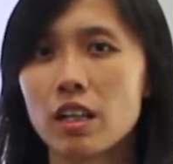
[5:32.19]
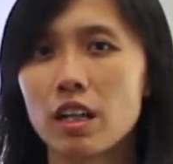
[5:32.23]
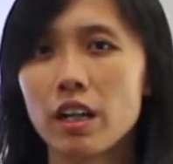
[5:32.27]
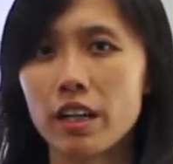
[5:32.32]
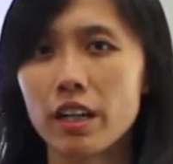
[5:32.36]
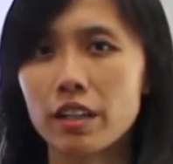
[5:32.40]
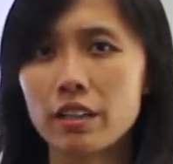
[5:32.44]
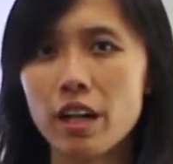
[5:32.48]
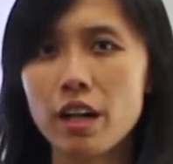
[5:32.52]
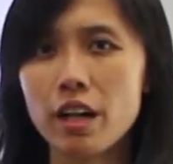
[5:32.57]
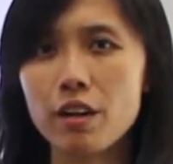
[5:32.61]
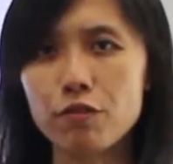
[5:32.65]

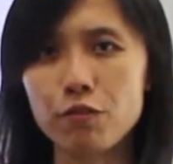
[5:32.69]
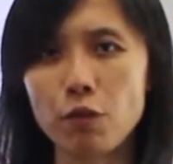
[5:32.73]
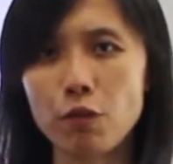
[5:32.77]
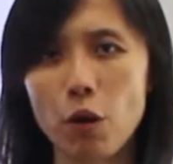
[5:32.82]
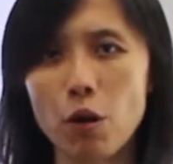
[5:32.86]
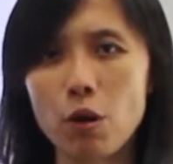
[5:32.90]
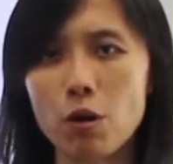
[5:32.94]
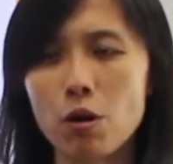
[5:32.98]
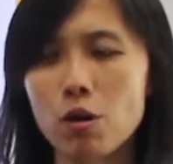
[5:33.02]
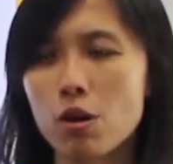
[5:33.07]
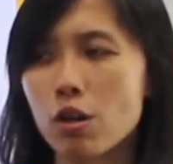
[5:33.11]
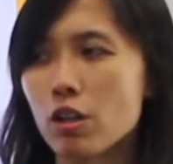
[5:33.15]
and
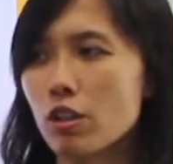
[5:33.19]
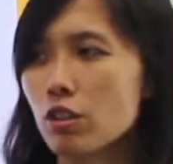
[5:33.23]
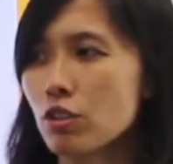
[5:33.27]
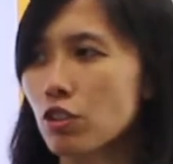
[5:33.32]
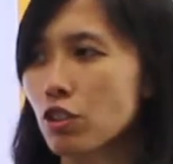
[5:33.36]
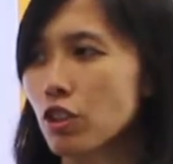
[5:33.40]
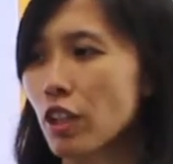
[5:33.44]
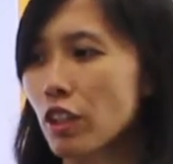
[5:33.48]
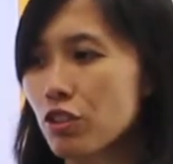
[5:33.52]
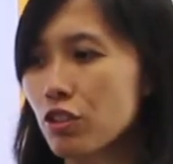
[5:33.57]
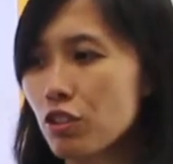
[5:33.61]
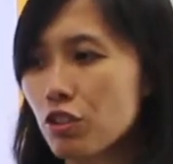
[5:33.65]
therefore,
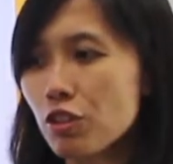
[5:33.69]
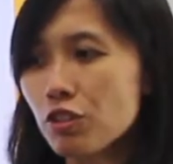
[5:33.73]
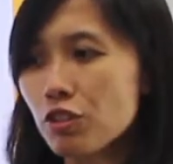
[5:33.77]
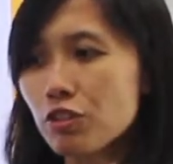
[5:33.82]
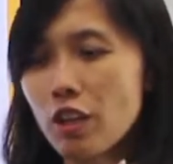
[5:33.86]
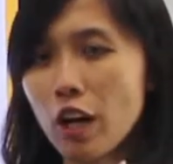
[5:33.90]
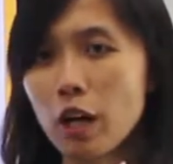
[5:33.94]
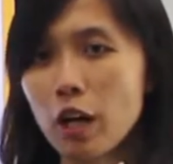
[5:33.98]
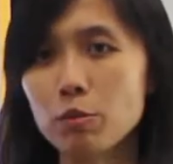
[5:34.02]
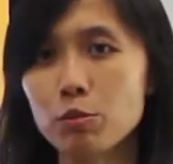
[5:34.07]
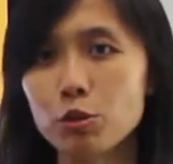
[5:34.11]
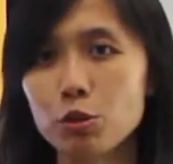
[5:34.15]
gestures
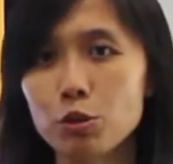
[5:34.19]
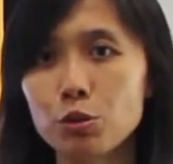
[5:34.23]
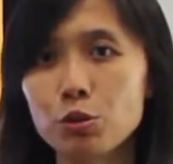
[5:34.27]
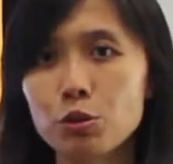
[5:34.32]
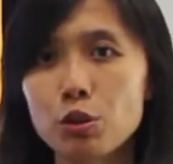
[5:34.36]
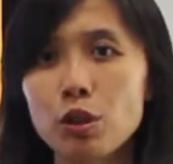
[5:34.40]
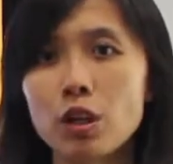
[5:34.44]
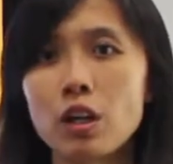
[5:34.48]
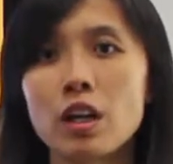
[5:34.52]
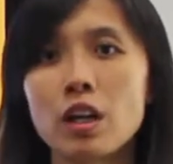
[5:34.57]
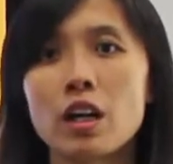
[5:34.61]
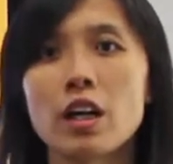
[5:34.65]
help you
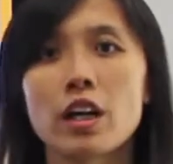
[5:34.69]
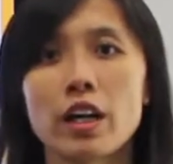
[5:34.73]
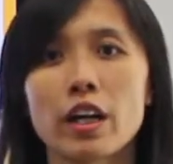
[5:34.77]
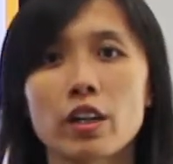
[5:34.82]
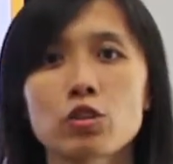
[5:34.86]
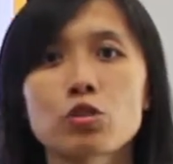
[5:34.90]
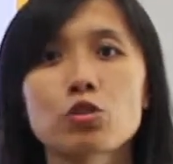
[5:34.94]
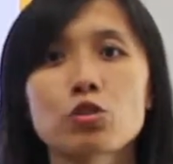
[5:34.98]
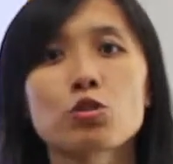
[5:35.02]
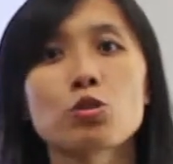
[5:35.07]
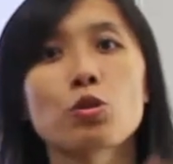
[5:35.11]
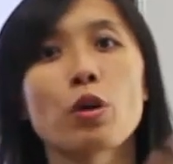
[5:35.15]

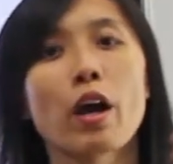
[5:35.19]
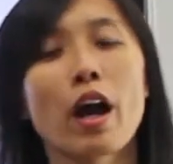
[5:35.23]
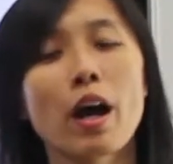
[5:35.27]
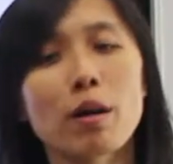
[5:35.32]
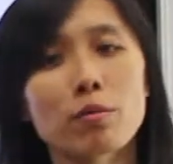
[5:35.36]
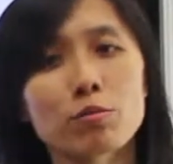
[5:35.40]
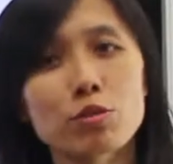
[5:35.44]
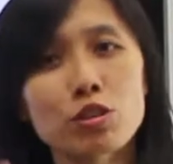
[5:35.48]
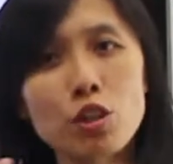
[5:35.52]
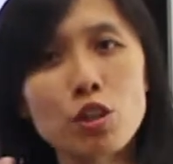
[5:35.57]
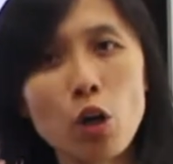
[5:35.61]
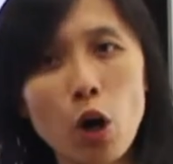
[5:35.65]
to
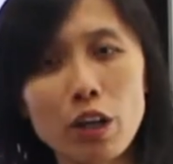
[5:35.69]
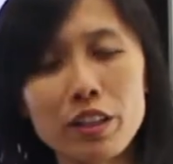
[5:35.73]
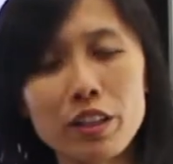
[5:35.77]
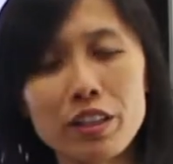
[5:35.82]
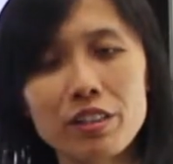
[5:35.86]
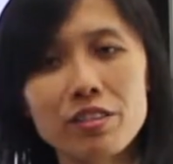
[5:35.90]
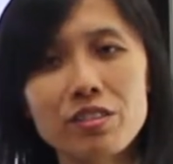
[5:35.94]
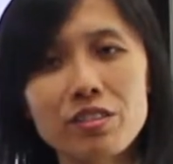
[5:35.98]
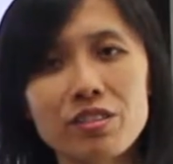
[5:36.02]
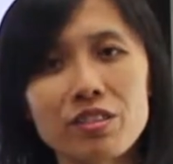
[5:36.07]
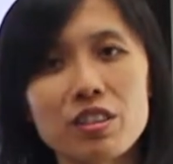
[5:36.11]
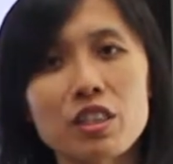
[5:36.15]
help the
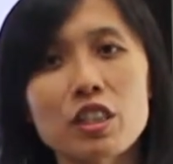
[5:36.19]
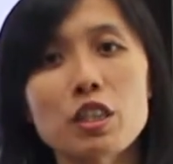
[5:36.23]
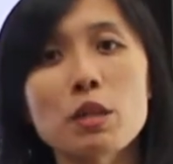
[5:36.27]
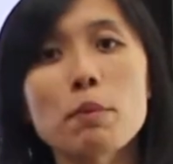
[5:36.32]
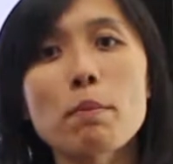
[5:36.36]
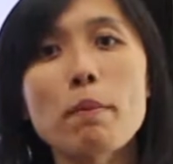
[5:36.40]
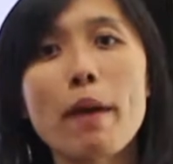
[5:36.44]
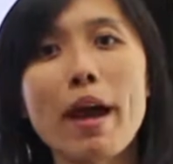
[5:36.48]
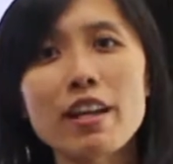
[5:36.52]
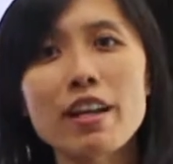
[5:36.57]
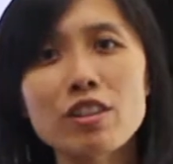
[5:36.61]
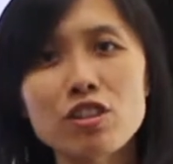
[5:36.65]
audience
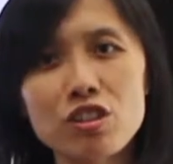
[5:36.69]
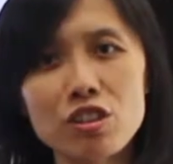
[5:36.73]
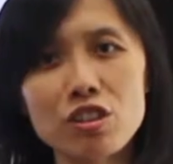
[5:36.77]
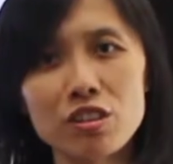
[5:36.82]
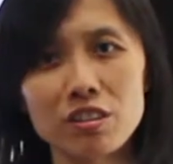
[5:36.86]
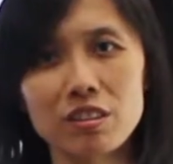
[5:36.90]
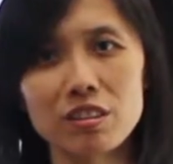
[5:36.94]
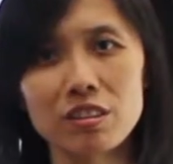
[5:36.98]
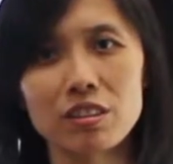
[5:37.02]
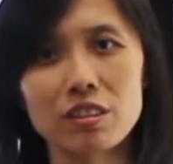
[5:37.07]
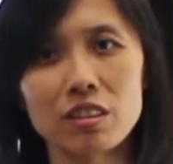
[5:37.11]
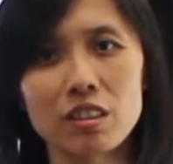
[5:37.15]
imagine
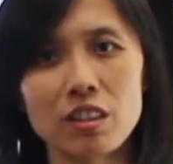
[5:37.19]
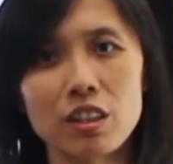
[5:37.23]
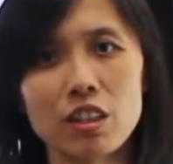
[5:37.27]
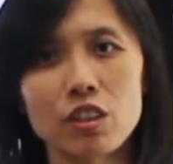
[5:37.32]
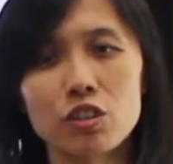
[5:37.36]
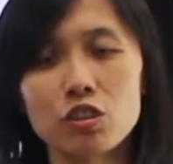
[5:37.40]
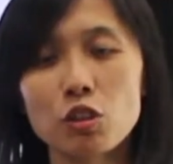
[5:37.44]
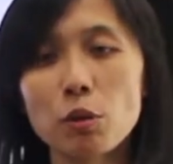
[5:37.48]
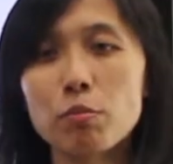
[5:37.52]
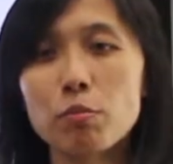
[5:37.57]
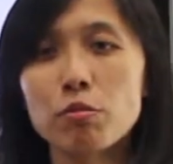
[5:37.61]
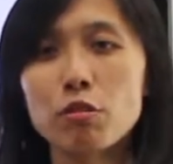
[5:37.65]

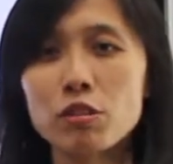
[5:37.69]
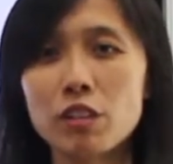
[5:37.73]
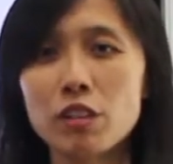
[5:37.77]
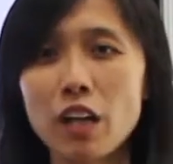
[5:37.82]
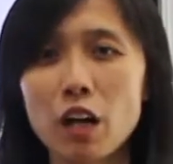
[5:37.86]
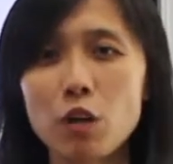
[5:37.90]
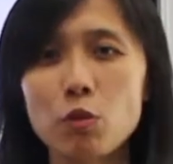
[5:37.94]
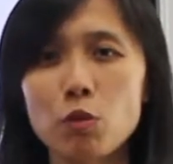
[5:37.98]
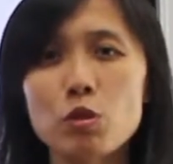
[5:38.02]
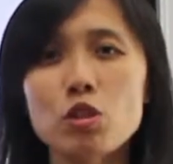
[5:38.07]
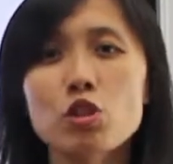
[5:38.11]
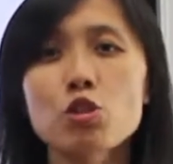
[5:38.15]
the
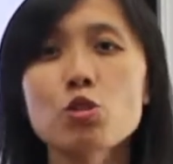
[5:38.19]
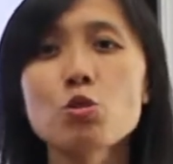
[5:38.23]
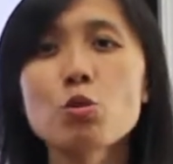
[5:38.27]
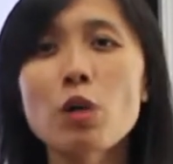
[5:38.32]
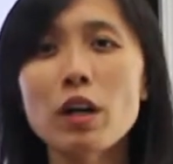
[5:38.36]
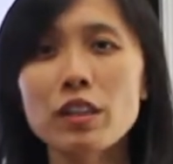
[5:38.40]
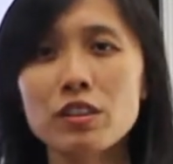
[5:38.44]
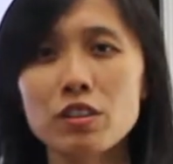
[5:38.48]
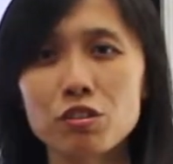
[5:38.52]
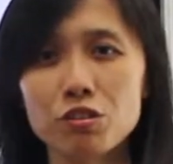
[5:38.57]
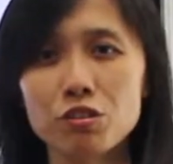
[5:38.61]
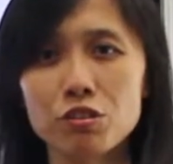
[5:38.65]
product which you
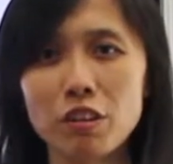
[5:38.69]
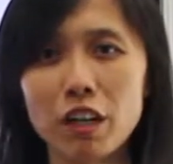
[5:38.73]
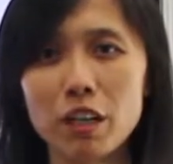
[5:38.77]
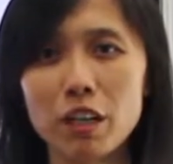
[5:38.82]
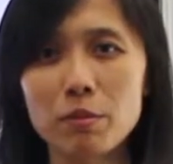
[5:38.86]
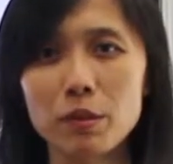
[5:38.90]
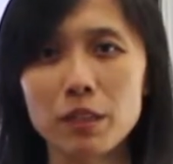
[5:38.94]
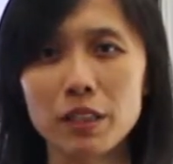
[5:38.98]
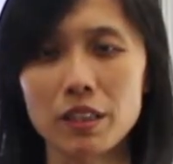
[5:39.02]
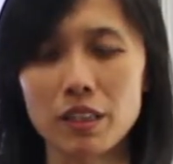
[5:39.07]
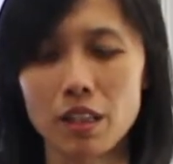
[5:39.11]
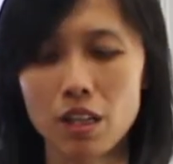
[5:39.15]
are
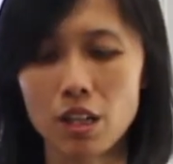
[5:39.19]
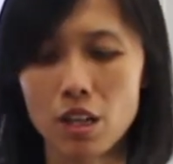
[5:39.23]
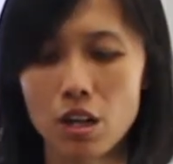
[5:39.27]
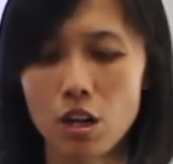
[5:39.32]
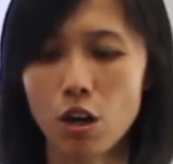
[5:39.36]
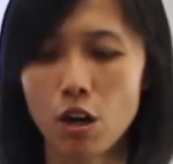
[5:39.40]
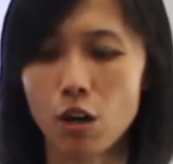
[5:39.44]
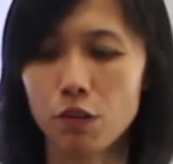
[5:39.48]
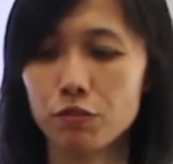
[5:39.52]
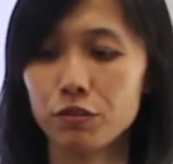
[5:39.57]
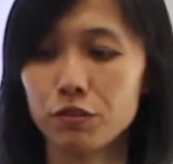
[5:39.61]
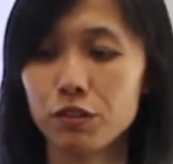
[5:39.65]
describing,
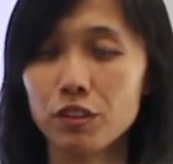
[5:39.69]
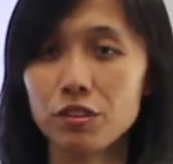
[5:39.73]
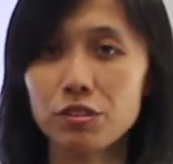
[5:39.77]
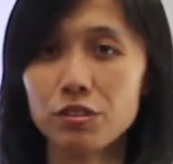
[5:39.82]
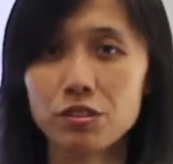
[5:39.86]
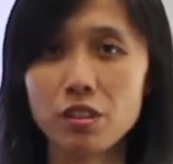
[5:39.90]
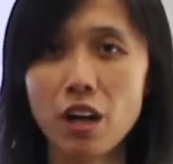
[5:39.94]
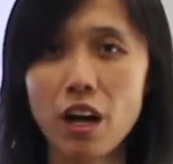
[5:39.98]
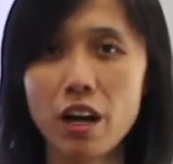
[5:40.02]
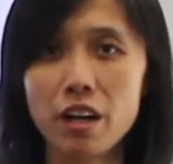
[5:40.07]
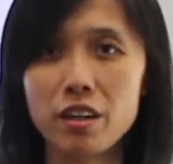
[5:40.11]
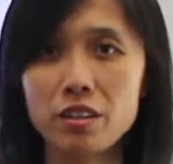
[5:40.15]
of this
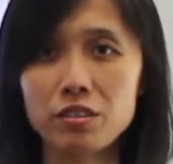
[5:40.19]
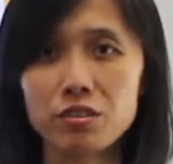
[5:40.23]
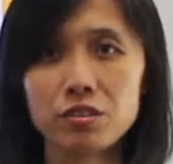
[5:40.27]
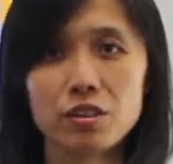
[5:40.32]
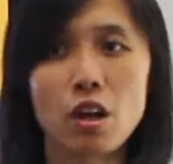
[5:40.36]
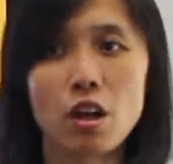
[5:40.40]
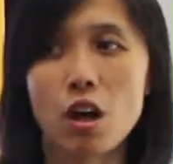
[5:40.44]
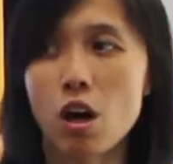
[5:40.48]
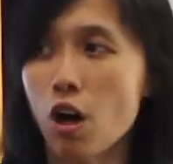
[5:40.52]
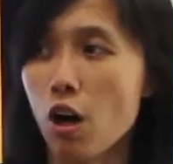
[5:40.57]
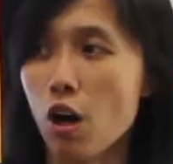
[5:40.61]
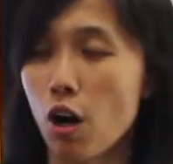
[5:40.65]
size,
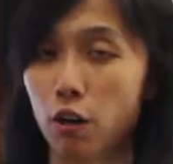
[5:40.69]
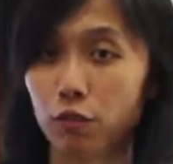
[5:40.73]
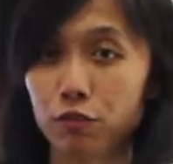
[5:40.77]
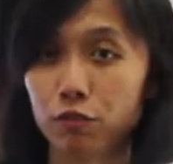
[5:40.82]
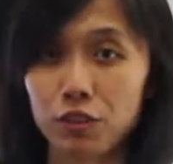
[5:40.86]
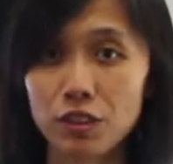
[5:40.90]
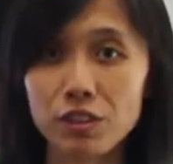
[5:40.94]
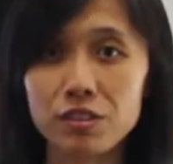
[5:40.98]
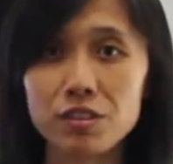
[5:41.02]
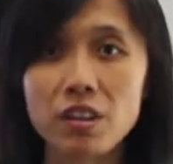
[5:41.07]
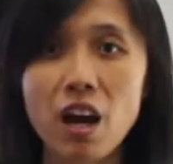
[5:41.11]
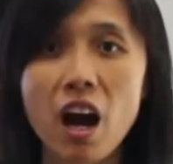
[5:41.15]
of
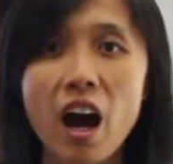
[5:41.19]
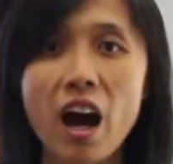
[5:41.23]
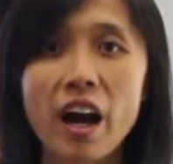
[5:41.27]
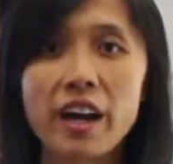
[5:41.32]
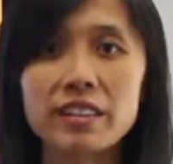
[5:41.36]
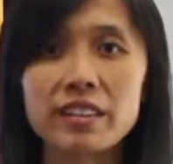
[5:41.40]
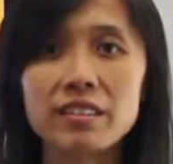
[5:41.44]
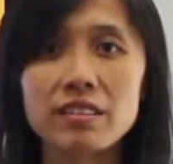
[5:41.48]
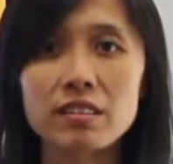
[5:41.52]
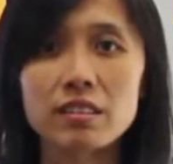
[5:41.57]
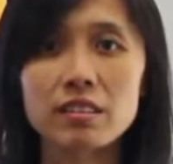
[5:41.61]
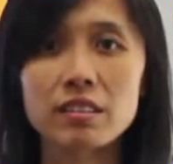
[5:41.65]
this
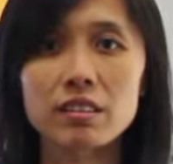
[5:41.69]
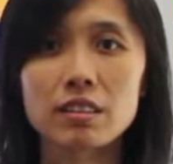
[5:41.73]
height.